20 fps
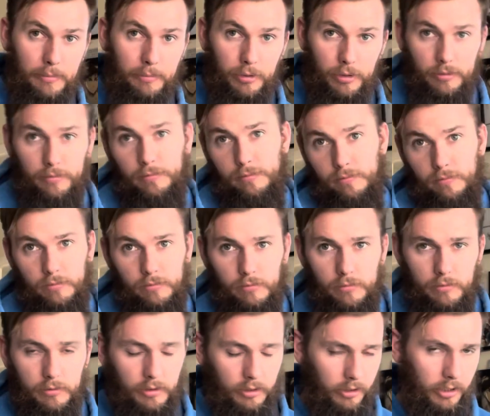but
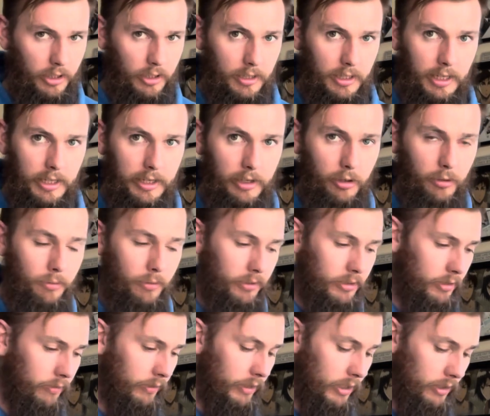I'm going to clean it once
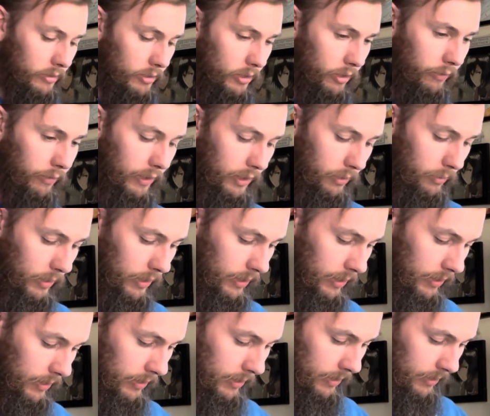the video's off anyway.
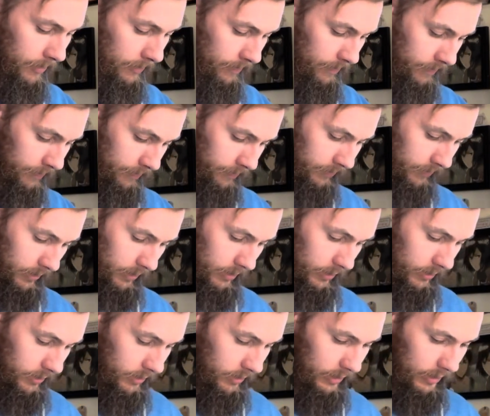
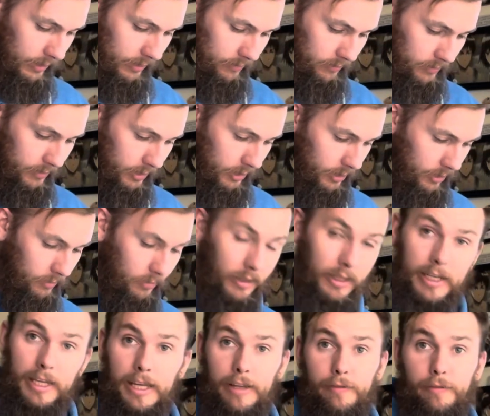So yeah, so
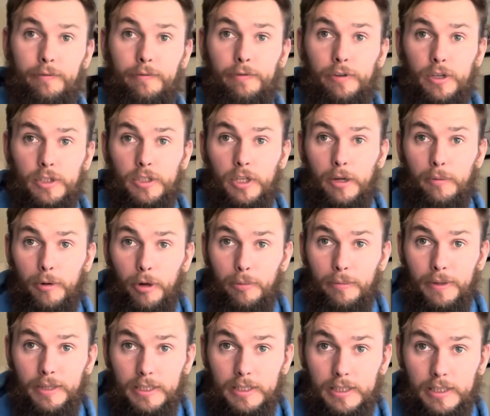again, first time opening
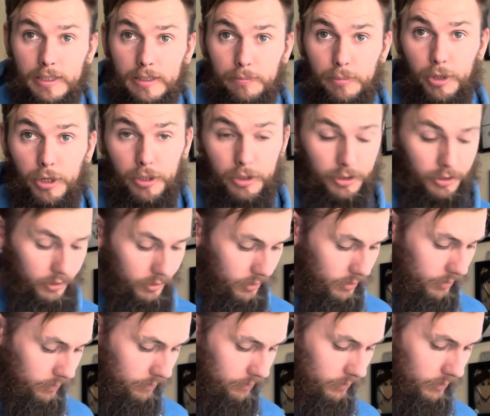this since purchased.
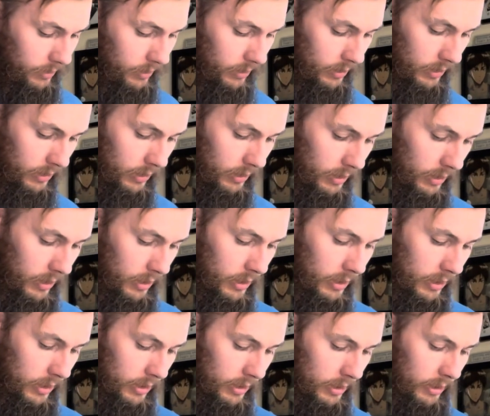
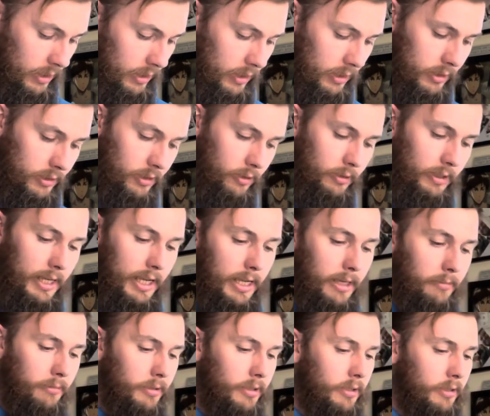So
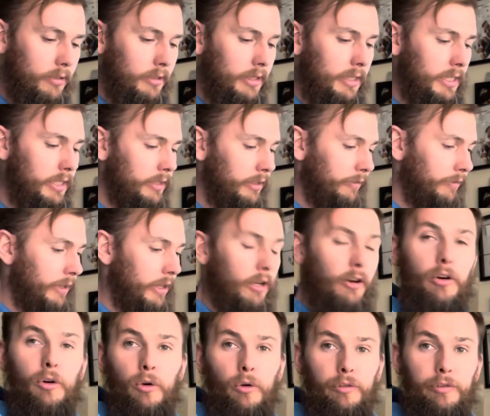games, these I think are
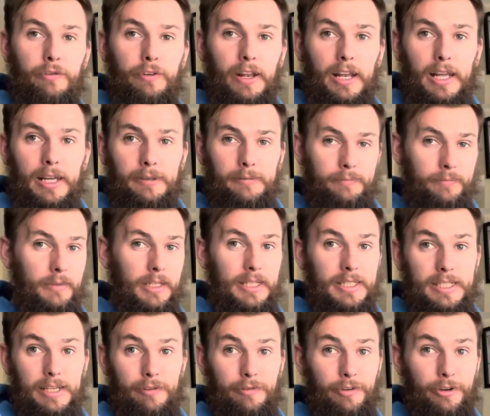all filler,
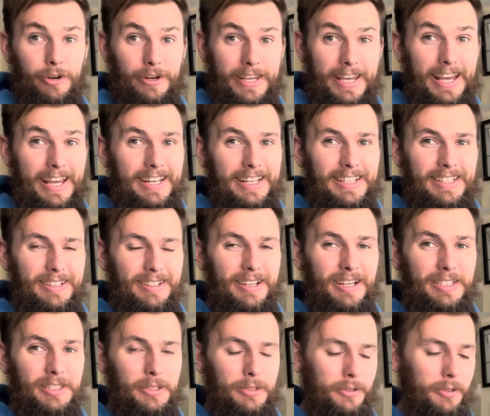except for again, I
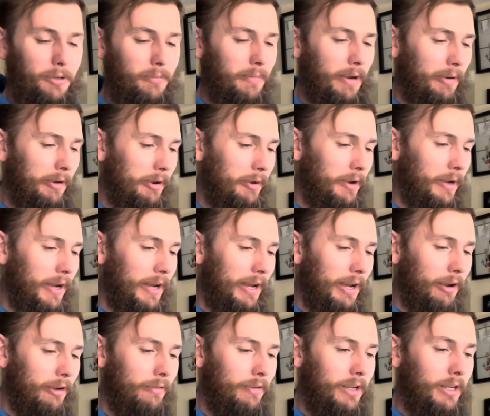took Mario Kart out
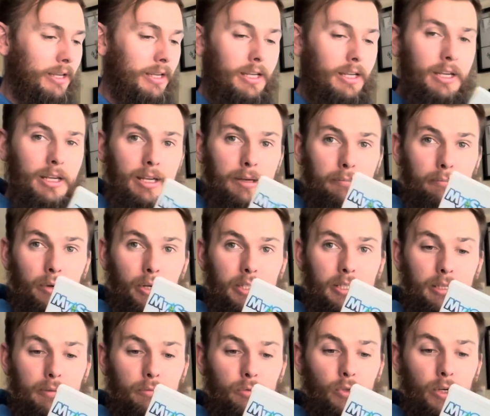of it. My
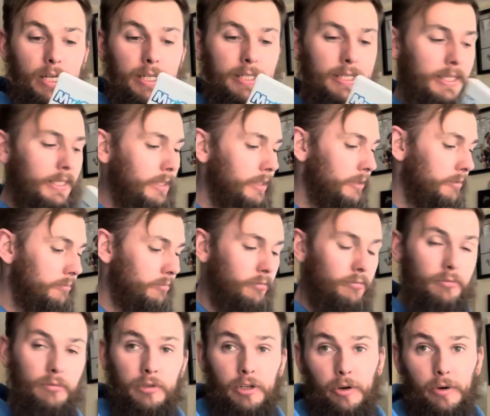Sims Racing,
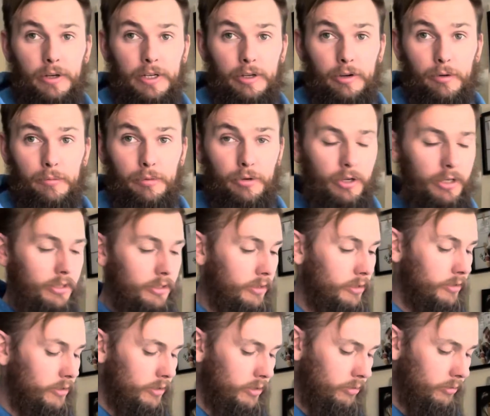no idea on price, not
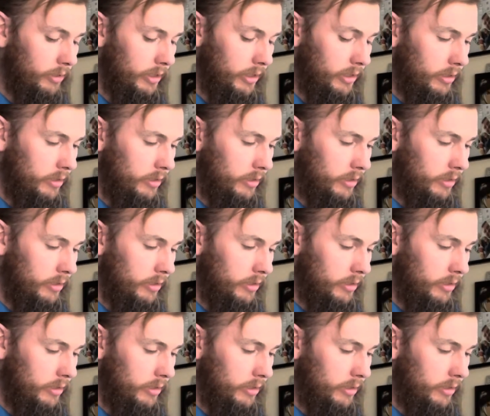sold it.